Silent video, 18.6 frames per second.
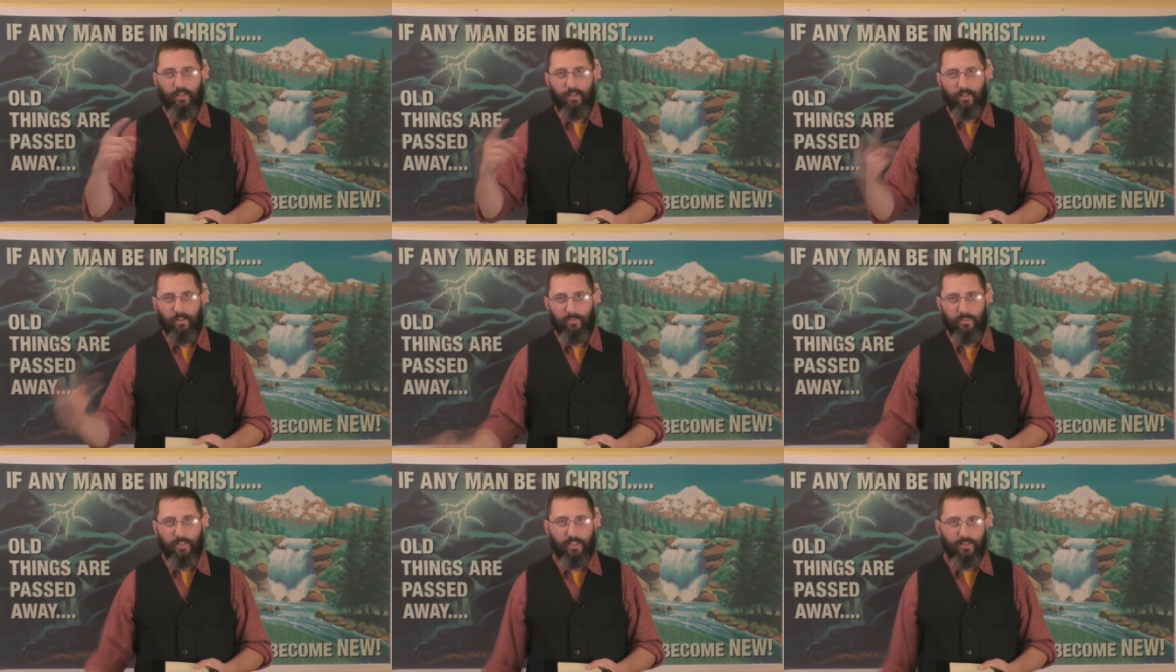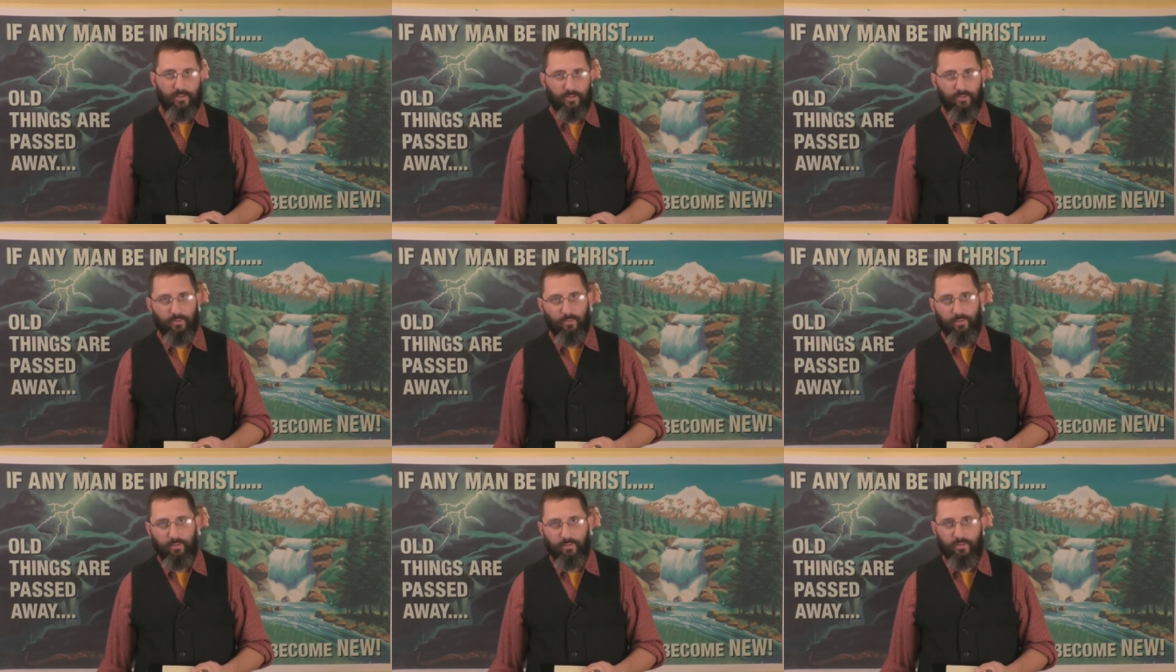Intermediate
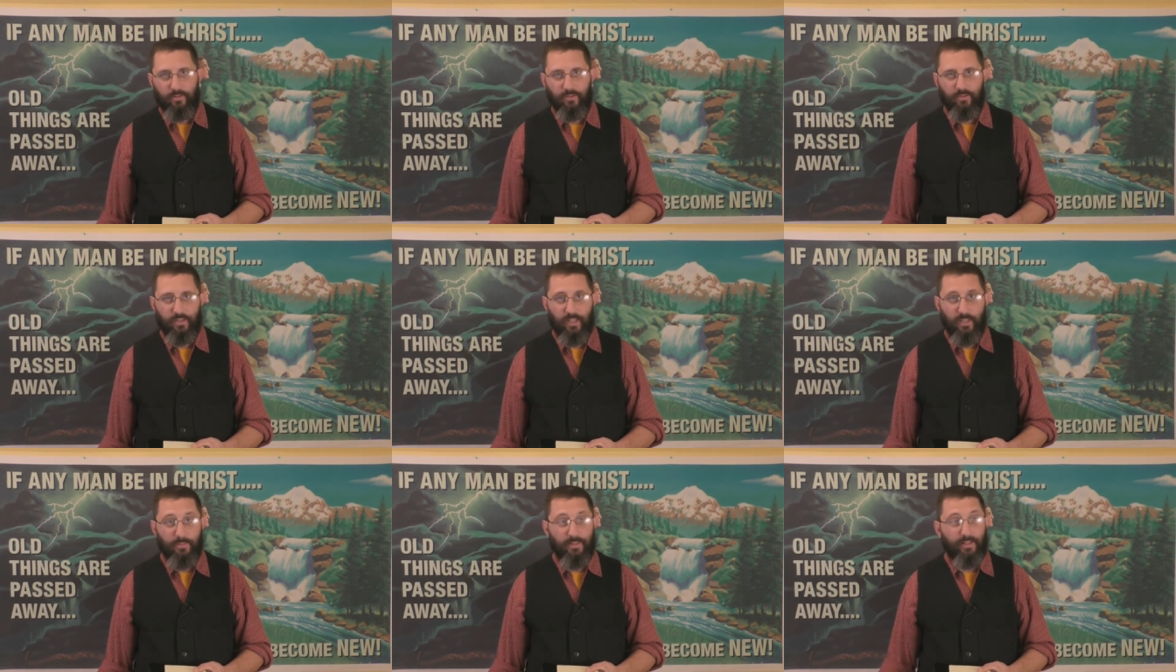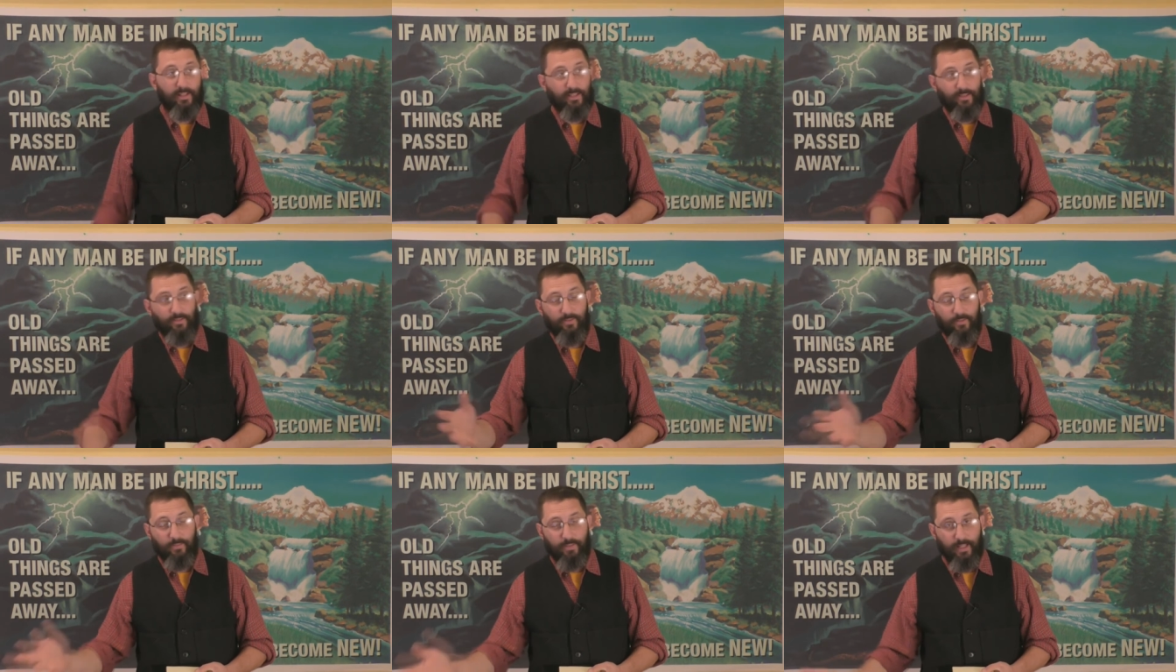school looks the same, at
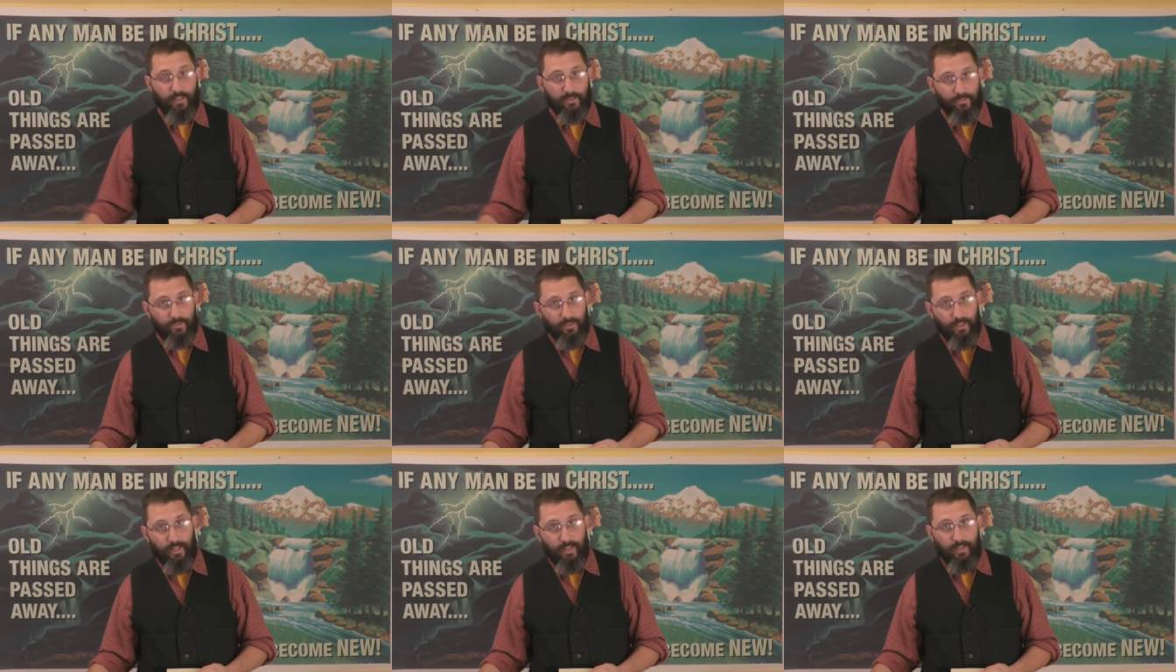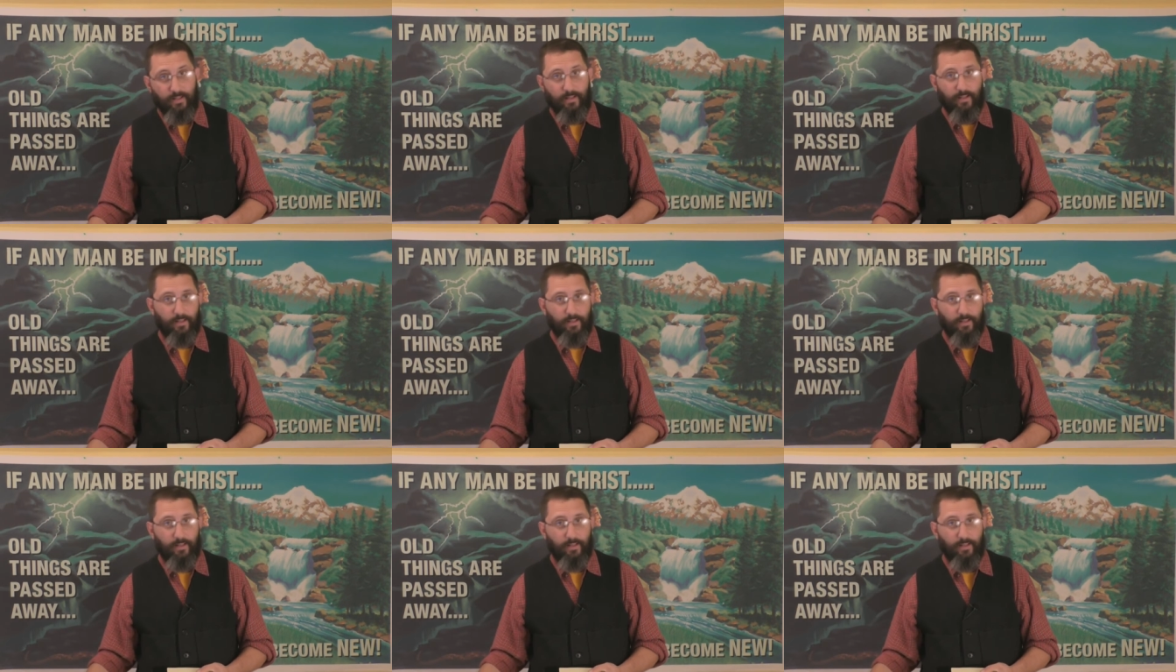least from the outside.